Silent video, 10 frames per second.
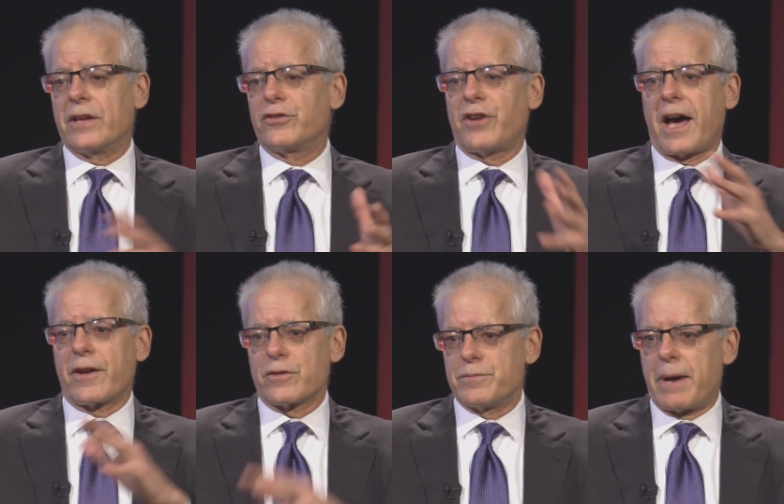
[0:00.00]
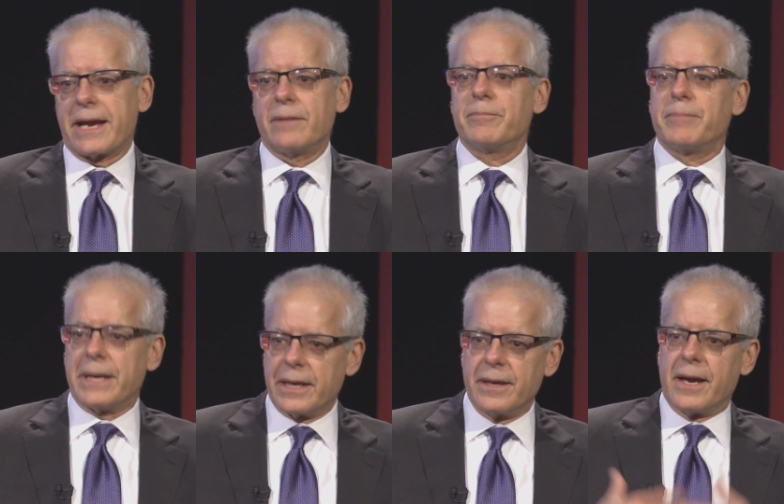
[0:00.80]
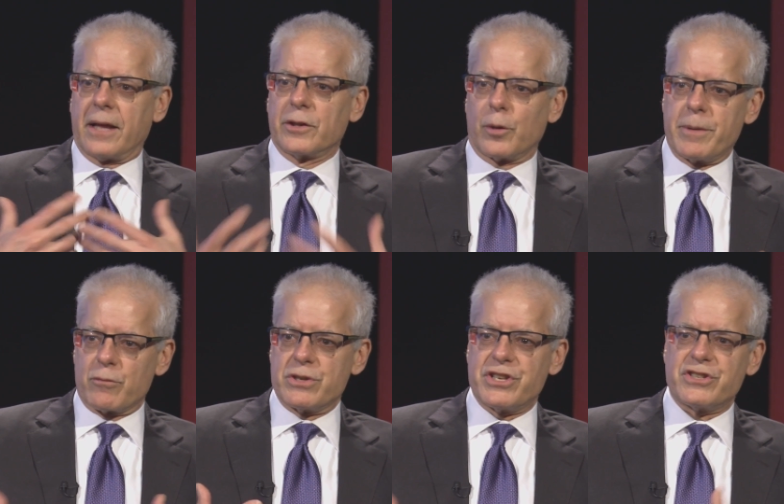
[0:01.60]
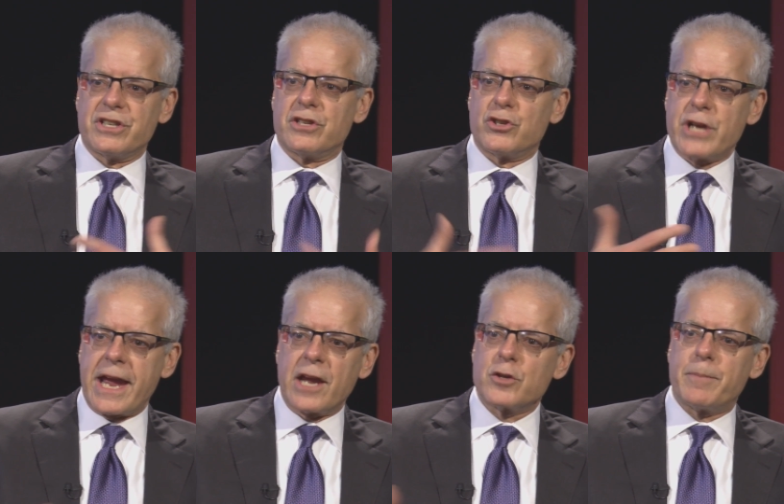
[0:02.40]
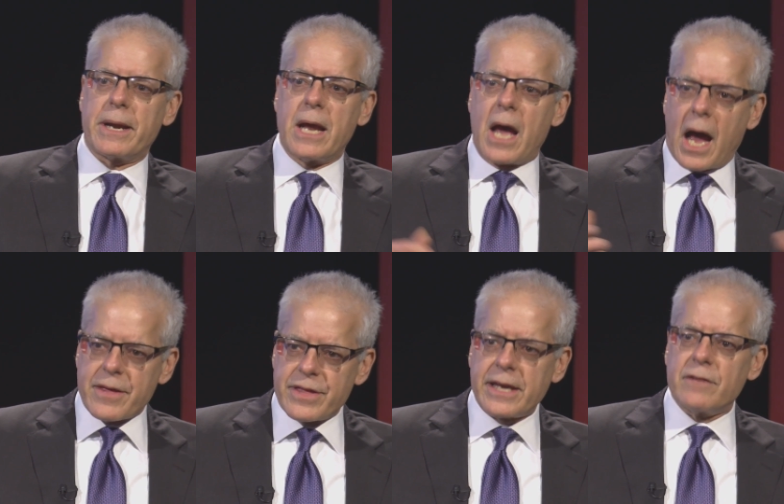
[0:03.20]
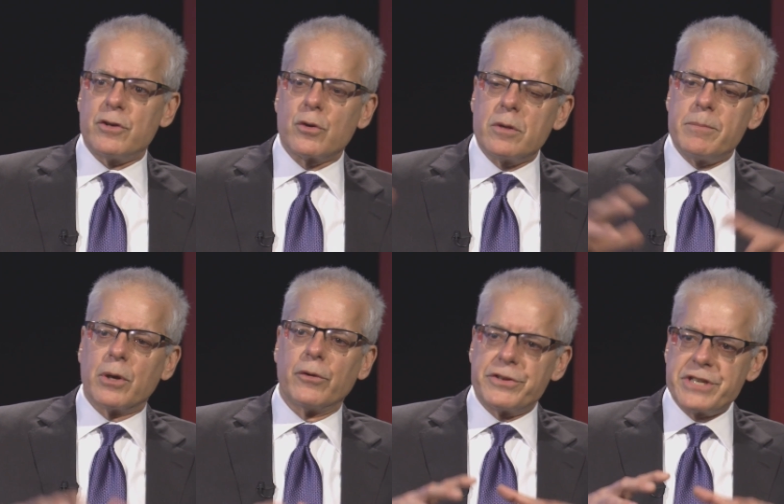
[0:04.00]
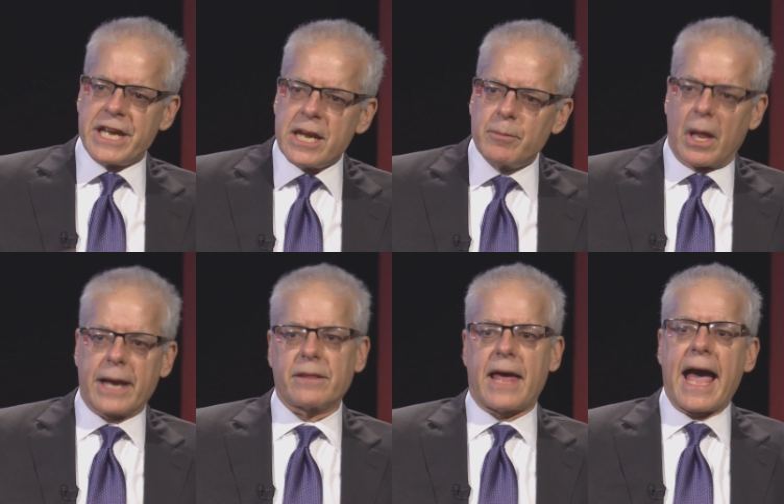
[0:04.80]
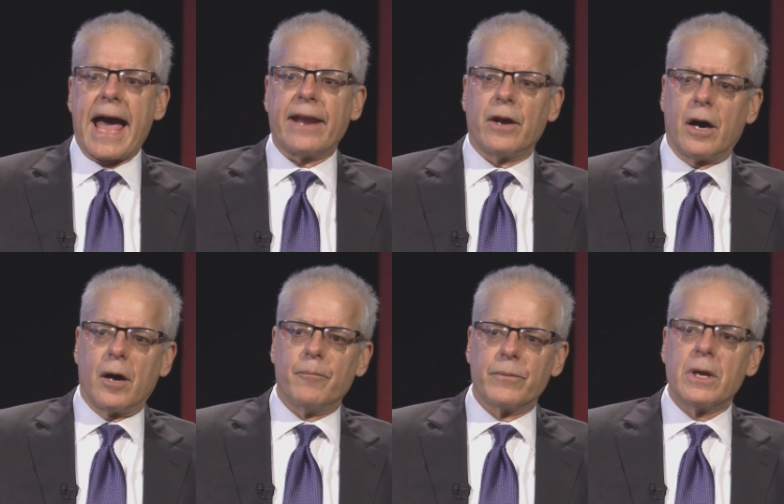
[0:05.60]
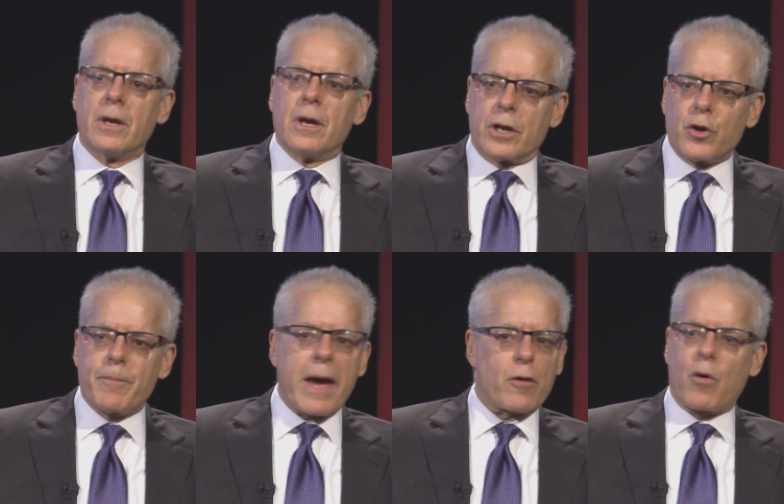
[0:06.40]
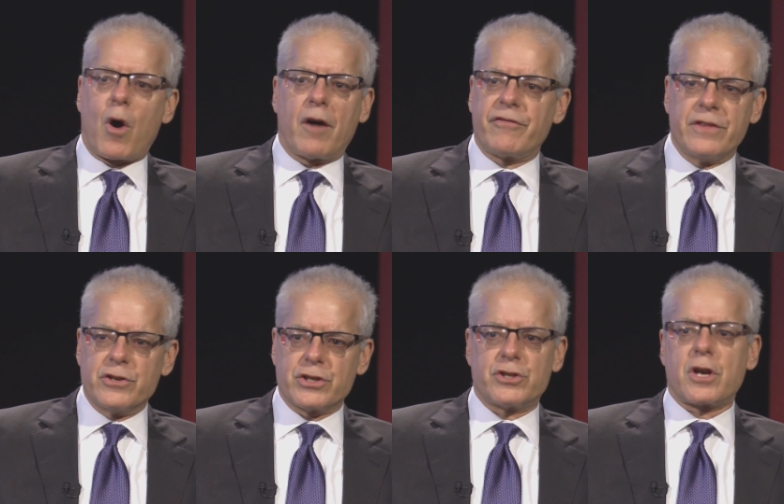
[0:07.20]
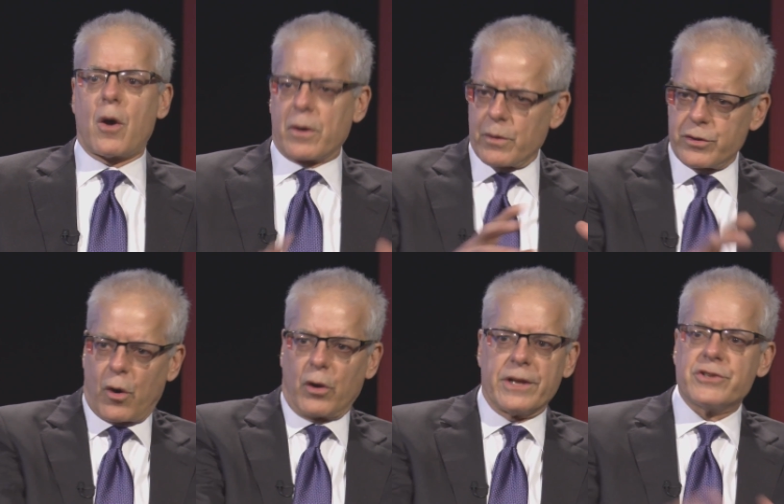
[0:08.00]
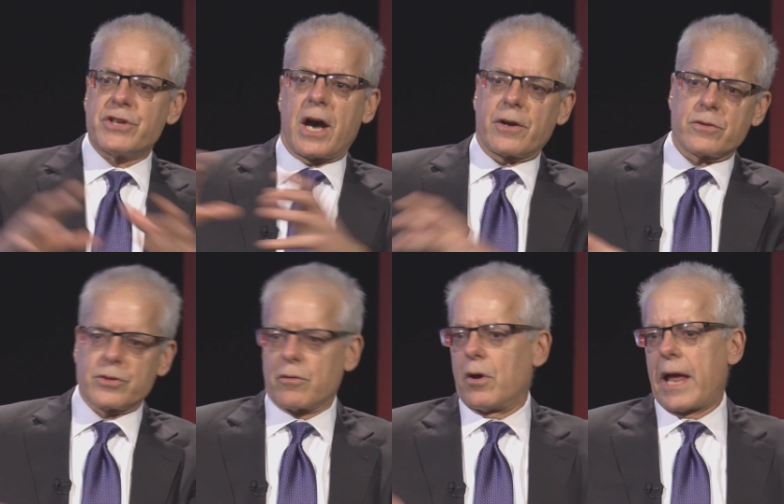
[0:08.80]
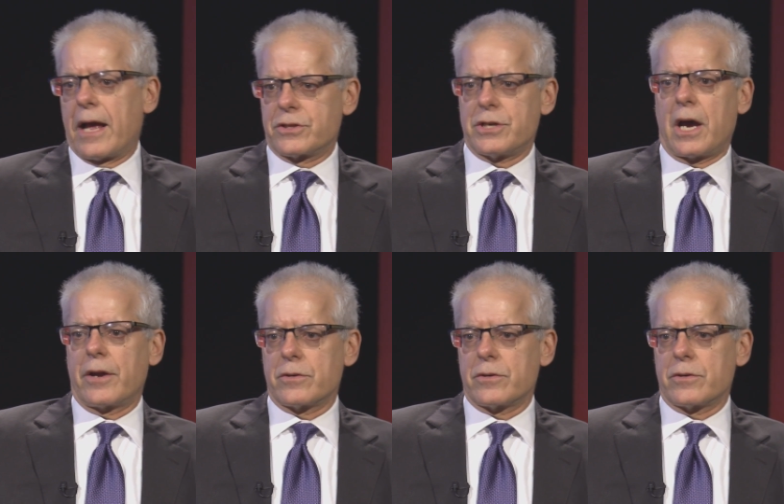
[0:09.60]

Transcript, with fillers: insiders might be a little bit resistant to change. But I think if you can build a team like that, um, you're better off than just going with all insiders or all outsiders. So, so,